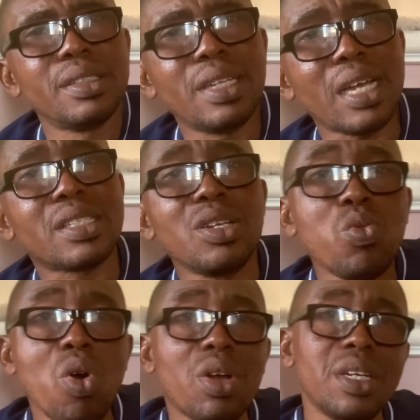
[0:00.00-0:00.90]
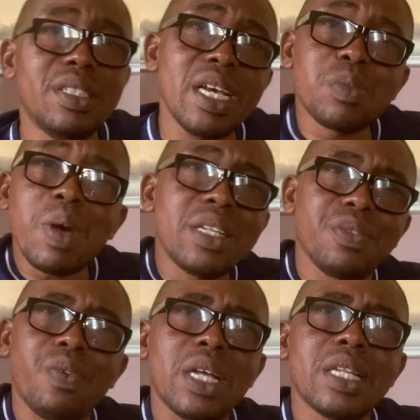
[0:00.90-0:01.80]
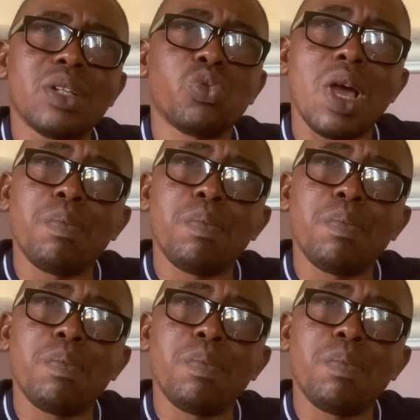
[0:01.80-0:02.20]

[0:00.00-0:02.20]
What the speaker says: they are still working despite the fact that we